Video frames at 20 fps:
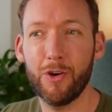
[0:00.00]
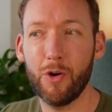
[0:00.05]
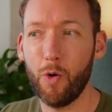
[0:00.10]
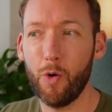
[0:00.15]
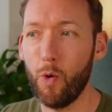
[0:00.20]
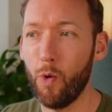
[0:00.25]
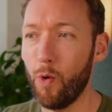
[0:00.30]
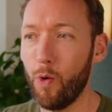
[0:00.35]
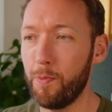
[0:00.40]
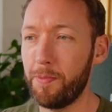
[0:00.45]

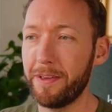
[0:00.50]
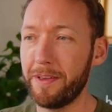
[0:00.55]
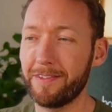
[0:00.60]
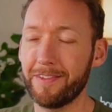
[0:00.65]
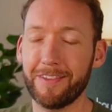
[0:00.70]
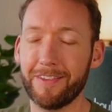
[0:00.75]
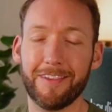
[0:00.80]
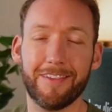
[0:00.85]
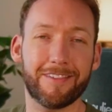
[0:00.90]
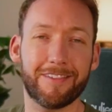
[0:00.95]
or
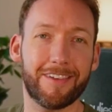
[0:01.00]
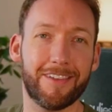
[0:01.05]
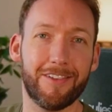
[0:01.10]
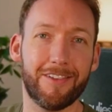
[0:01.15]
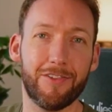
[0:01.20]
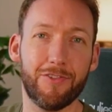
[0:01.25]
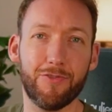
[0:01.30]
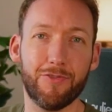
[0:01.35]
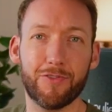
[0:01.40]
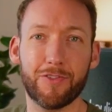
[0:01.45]
businesses can
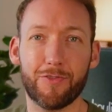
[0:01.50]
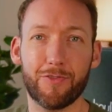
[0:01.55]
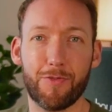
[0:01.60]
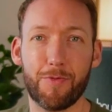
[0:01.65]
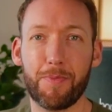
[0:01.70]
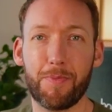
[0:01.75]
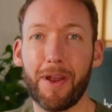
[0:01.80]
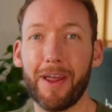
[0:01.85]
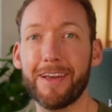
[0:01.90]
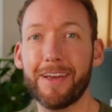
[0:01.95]
use to
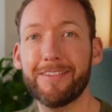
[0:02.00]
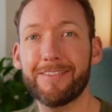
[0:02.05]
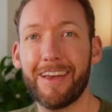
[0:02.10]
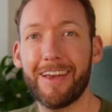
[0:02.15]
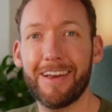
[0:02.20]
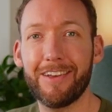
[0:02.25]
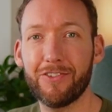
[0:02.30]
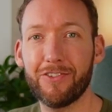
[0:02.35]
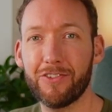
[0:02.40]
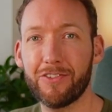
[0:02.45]
replace
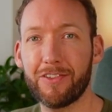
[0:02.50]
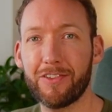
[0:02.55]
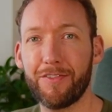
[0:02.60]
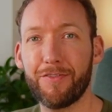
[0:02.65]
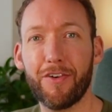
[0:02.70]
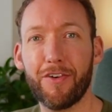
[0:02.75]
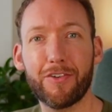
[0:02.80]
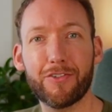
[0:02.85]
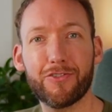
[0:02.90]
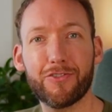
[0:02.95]
agency
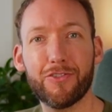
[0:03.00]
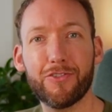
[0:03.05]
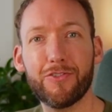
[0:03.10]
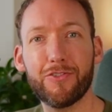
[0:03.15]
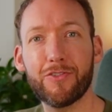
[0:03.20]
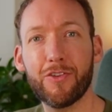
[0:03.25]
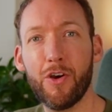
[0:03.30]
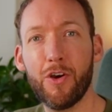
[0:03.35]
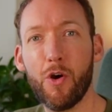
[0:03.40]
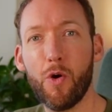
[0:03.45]

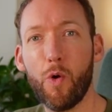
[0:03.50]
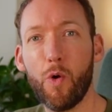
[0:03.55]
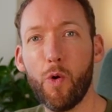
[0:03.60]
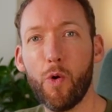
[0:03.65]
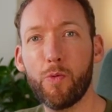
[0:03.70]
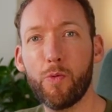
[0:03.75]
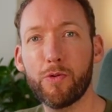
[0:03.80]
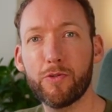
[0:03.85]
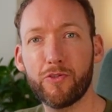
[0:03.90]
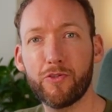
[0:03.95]
functions
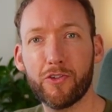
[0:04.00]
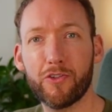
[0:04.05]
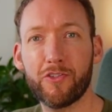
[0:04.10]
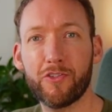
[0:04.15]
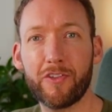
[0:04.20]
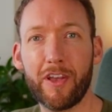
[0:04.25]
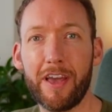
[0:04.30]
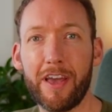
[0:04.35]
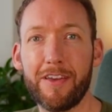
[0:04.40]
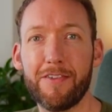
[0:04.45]
or will
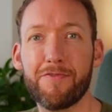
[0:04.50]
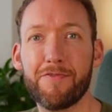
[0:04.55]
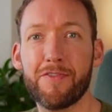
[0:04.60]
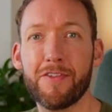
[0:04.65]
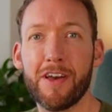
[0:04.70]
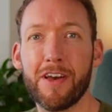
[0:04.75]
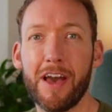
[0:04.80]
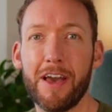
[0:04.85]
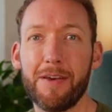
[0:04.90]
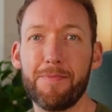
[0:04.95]
just save
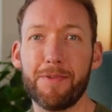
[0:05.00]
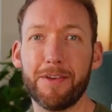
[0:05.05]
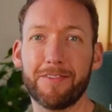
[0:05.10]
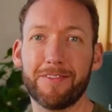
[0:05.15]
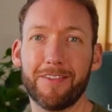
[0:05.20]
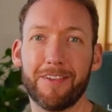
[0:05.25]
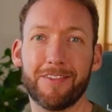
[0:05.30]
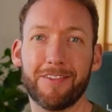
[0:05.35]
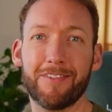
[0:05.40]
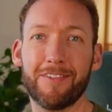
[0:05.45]
a
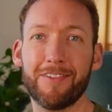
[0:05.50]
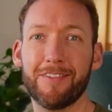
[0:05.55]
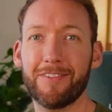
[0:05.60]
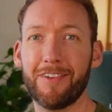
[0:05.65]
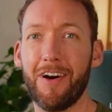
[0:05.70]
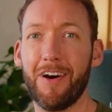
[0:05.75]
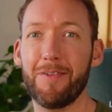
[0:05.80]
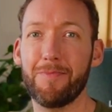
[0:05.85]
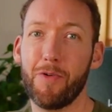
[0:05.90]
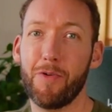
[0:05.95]
business
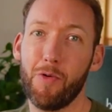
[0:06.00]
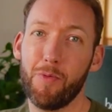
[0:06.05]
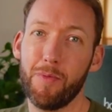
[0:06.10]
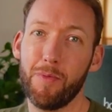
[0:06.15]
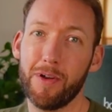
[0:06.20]
time or